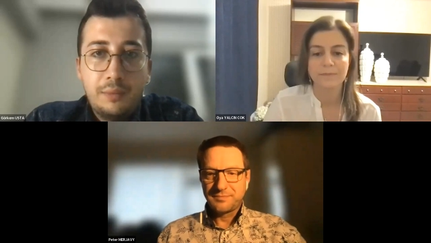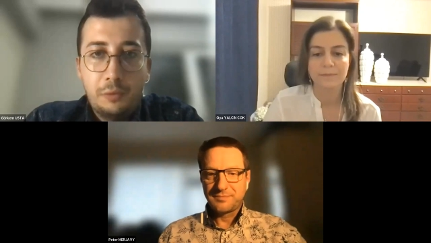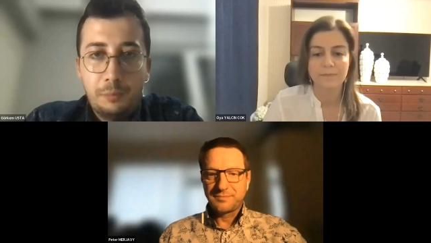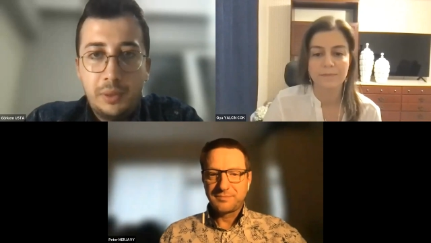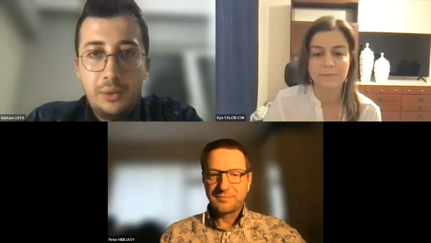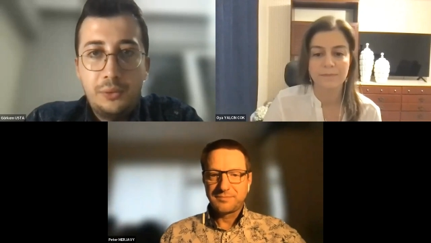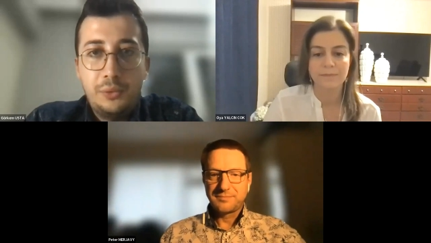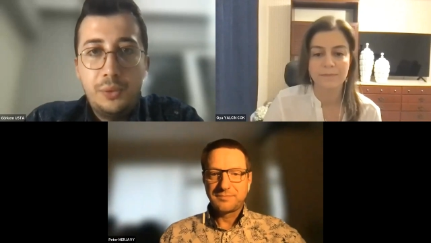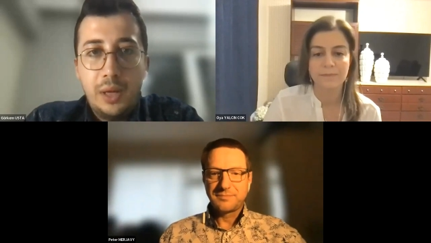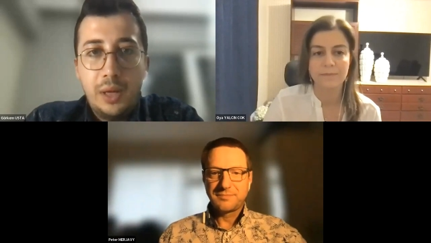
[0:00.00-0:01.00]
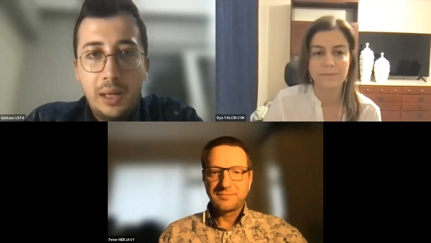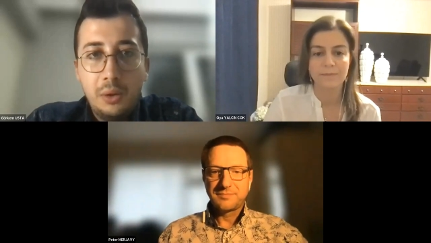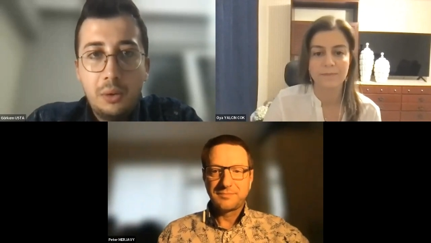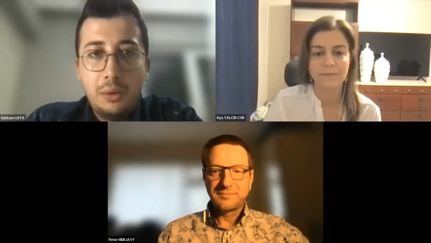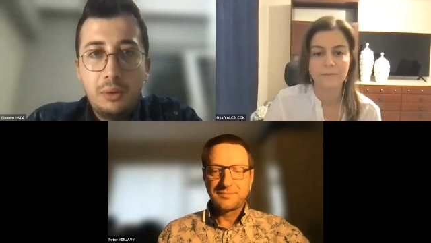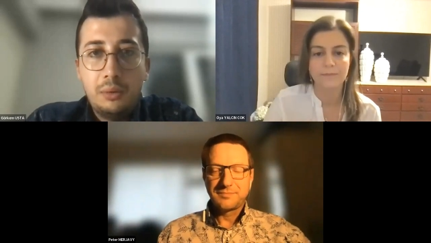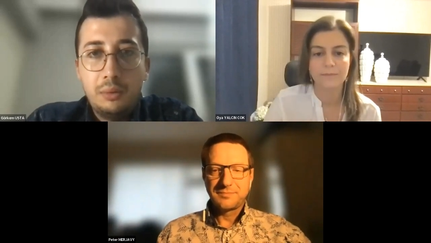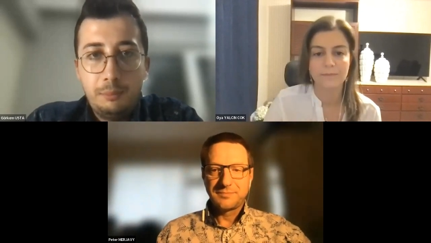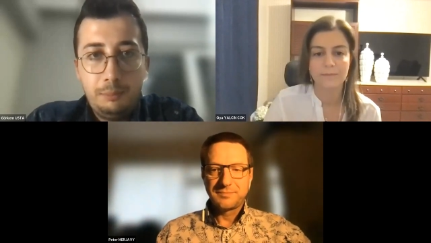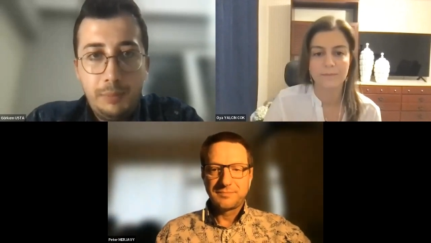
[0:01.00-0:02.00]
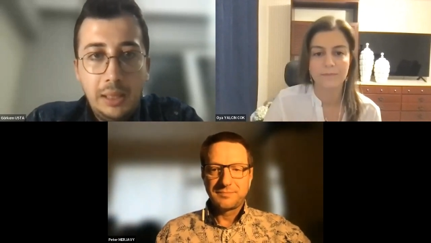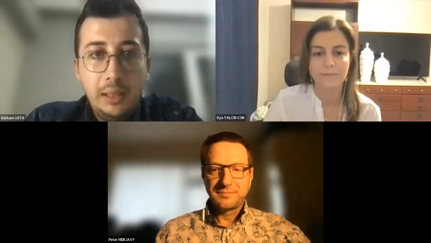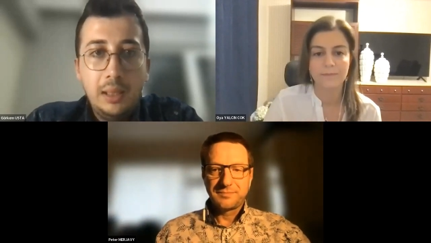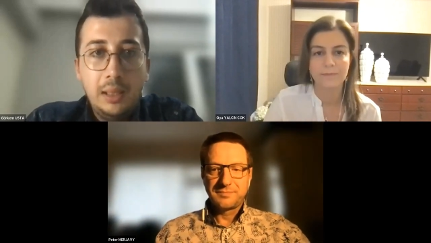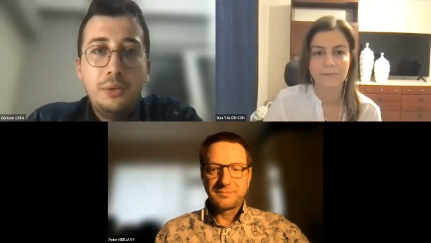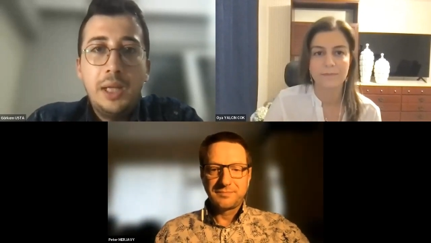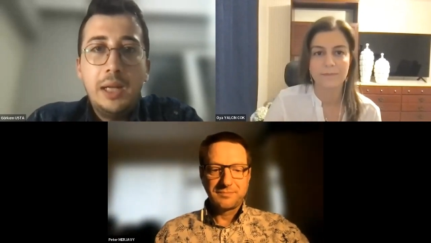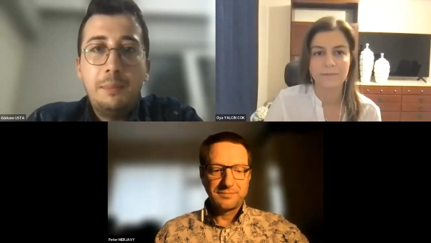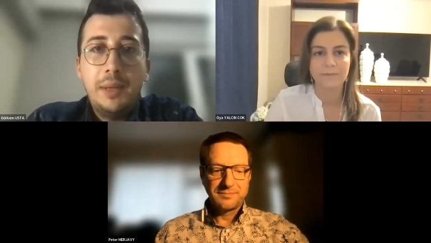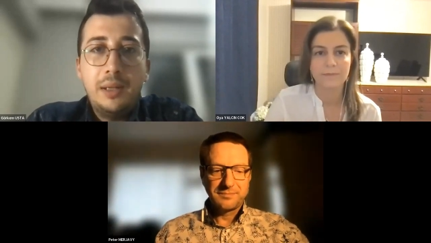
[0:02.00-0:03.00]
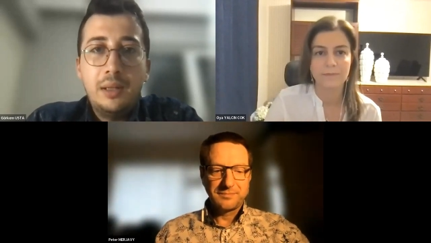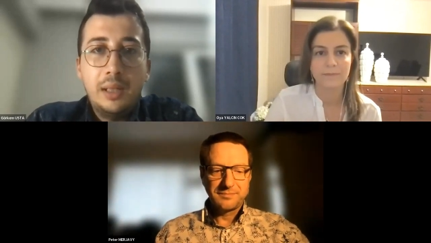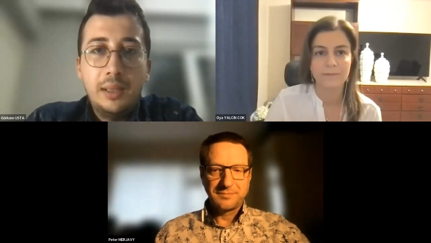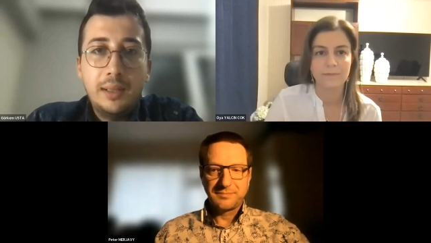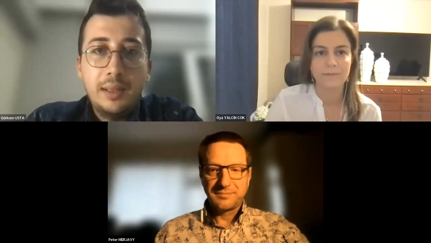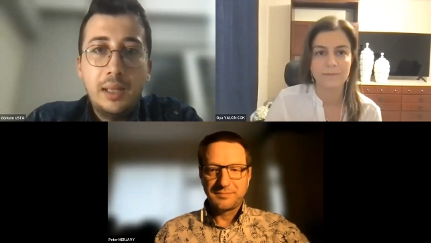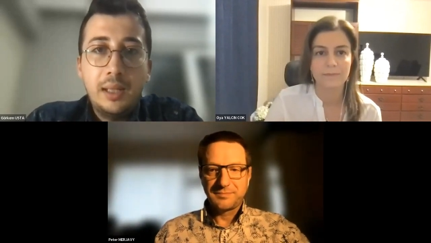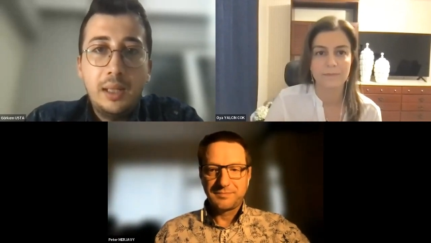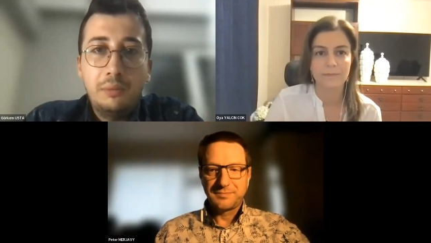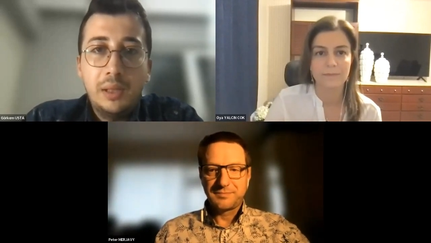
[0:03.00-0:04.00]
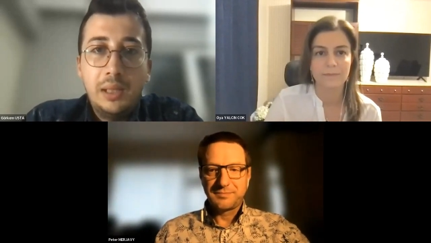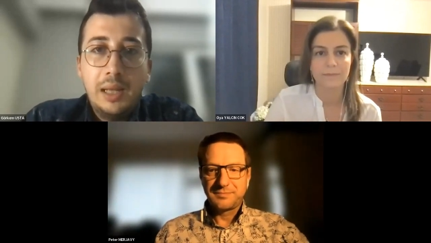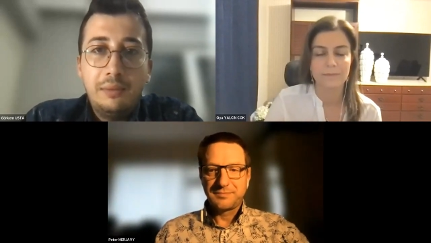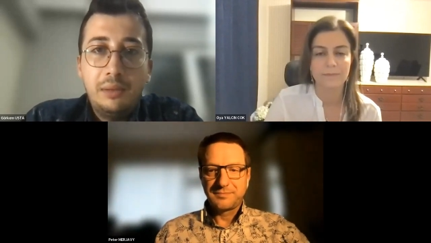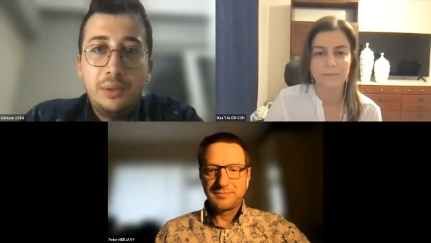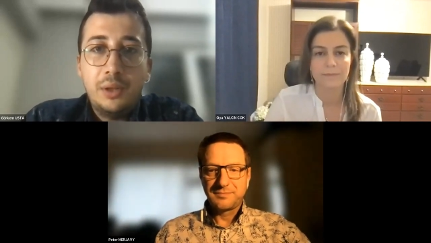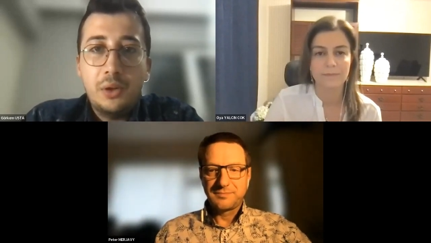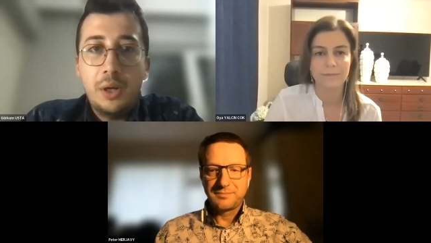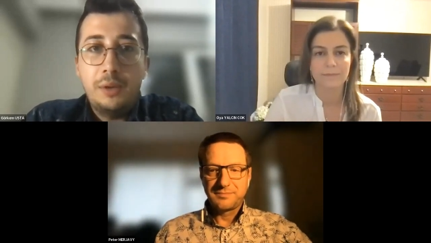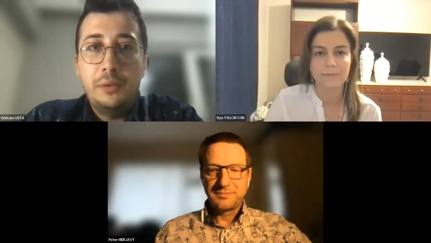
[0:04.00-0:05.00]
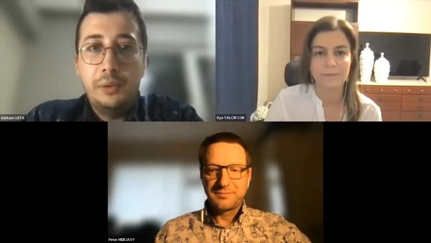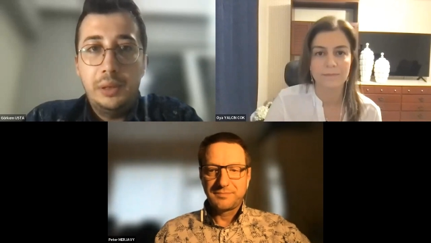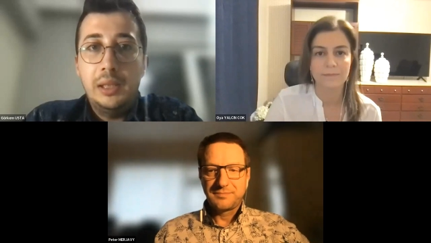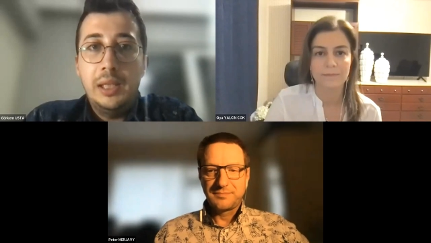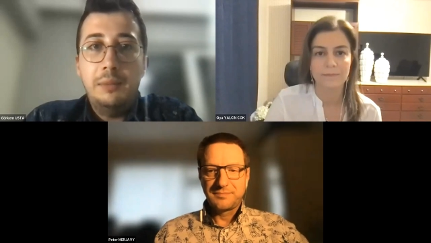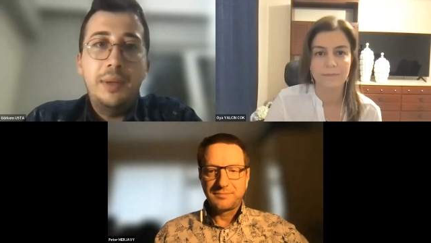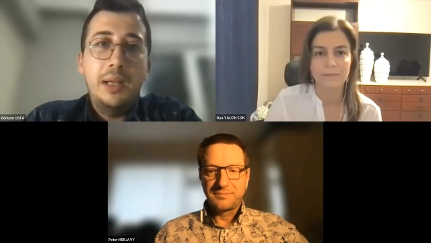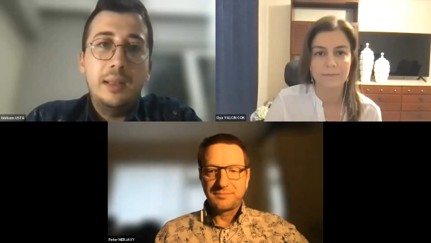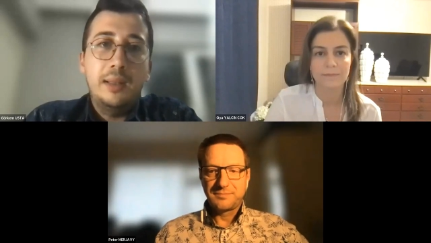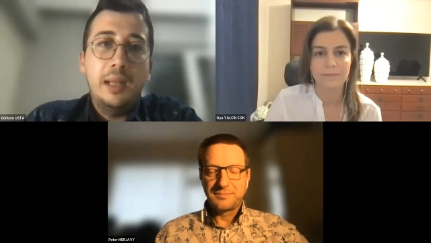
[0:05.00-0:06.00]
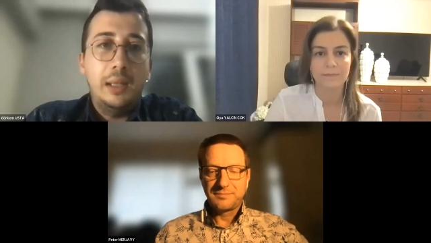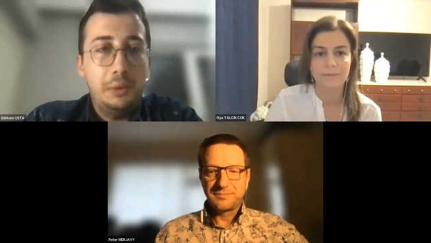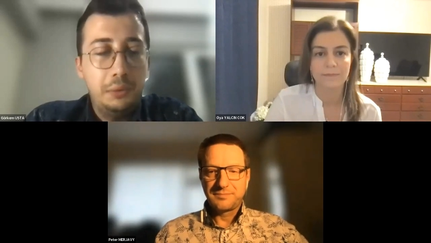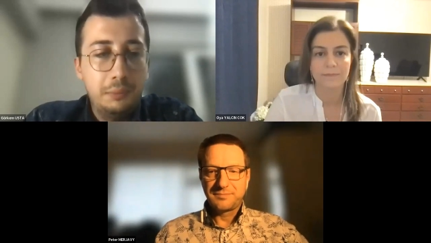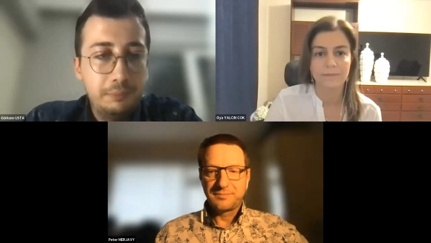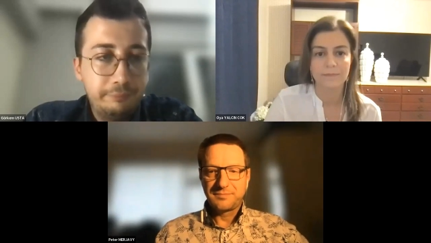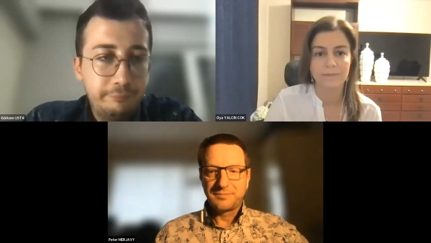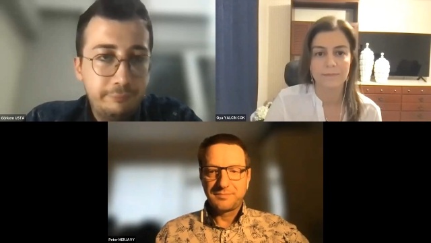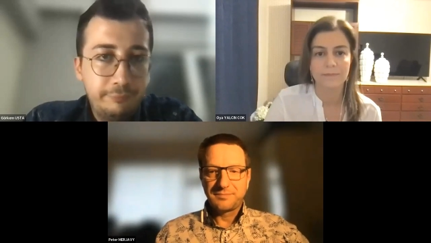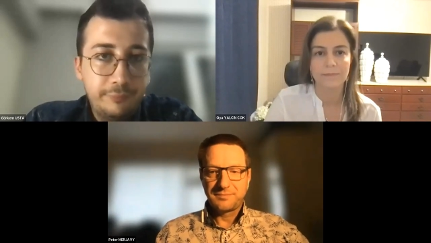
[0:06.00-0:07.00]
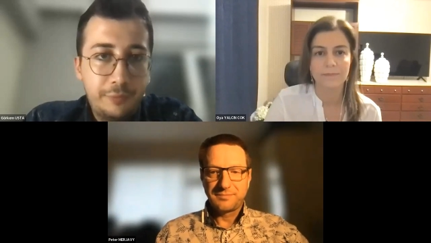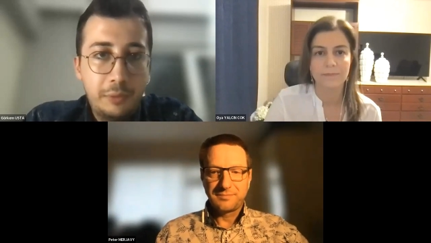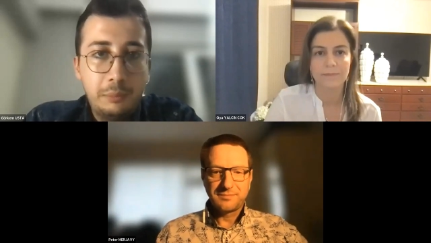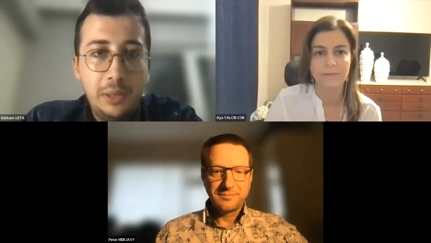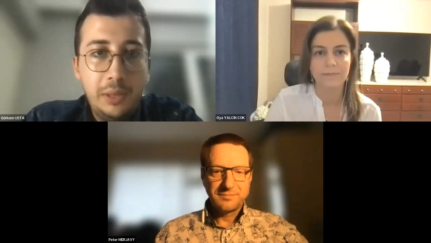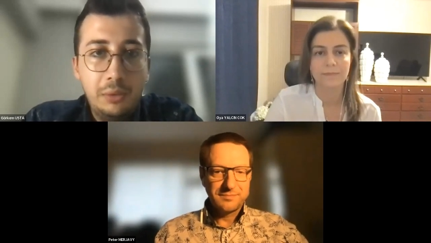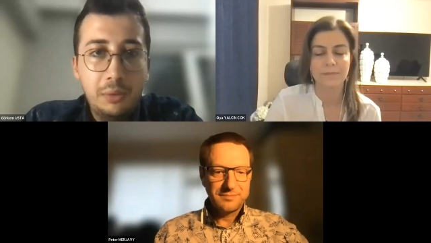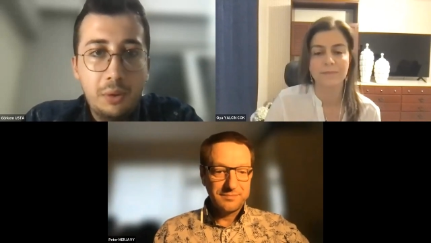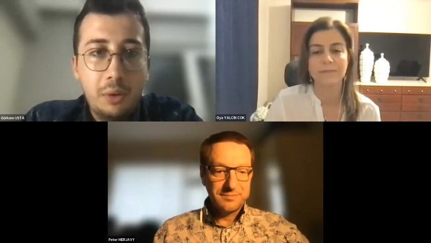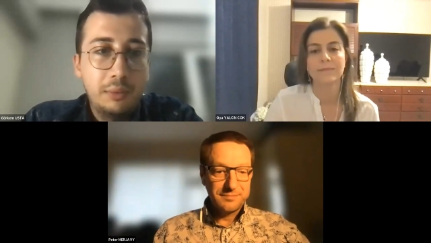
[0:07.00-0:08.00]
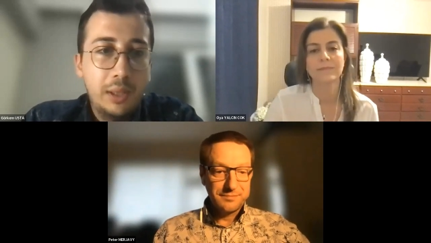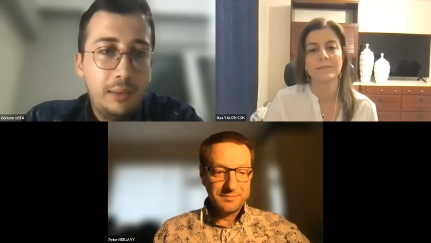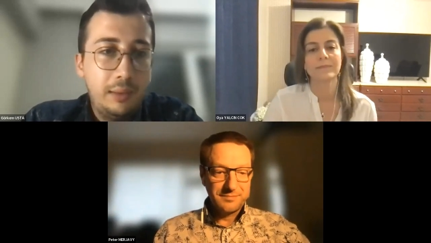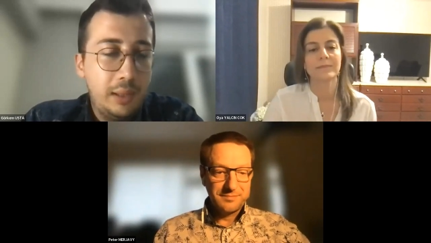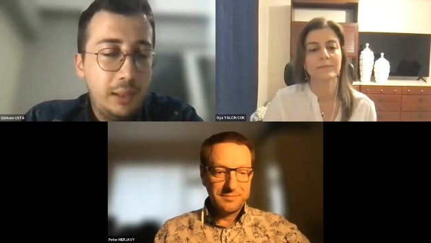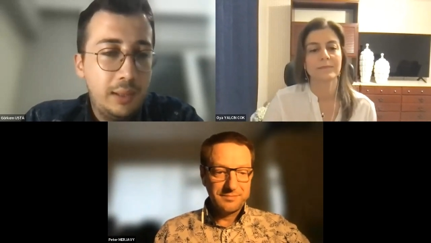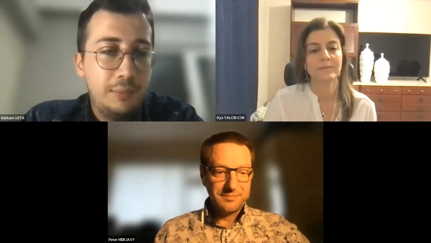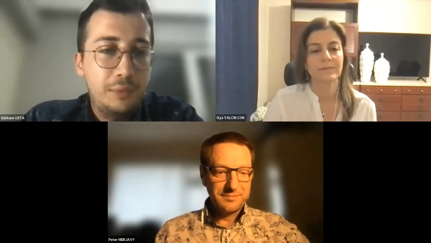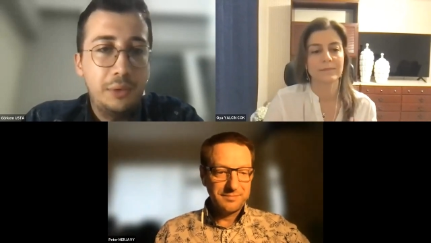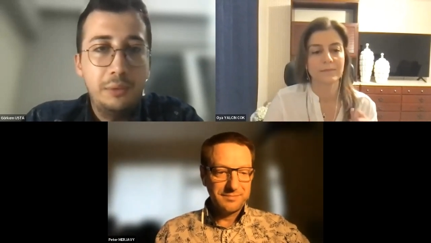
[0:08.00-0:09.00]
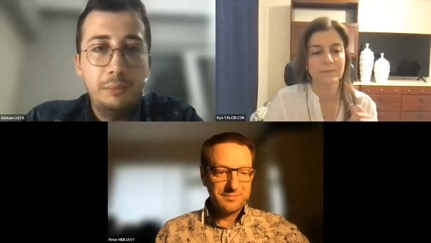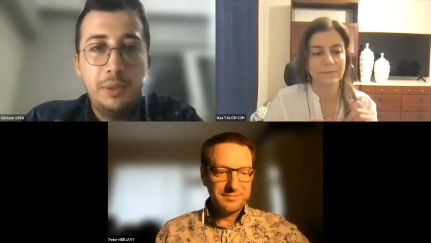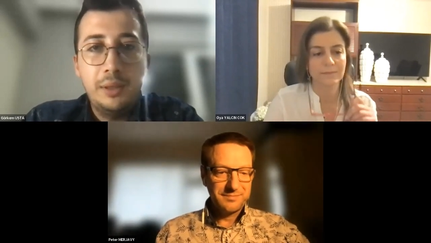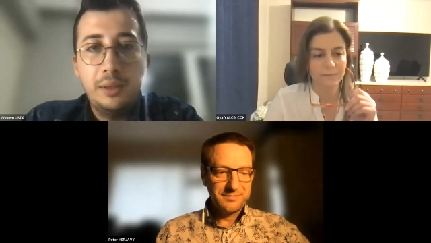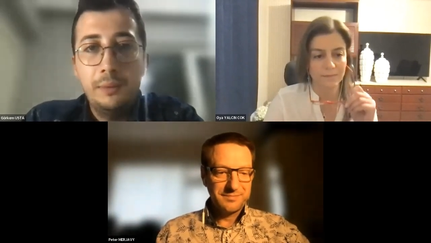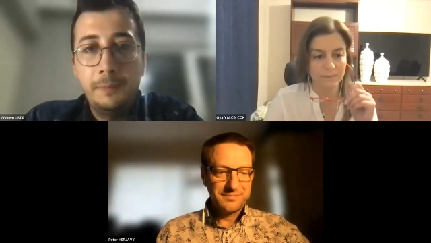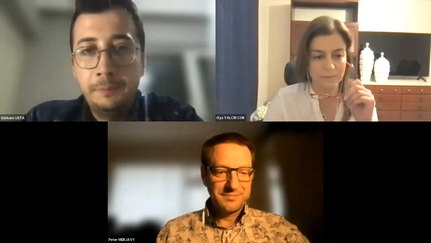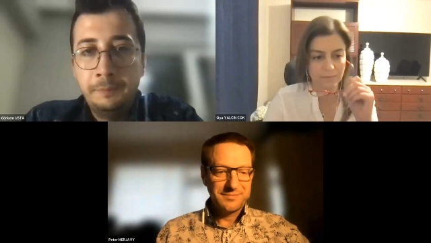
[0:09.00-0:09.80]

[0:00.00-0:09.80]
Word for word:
Speaker 1: for part 2A or B to get better understanding of the level required for a clear pass? Thank you. From Leon Kong, I think it's for you, Peter.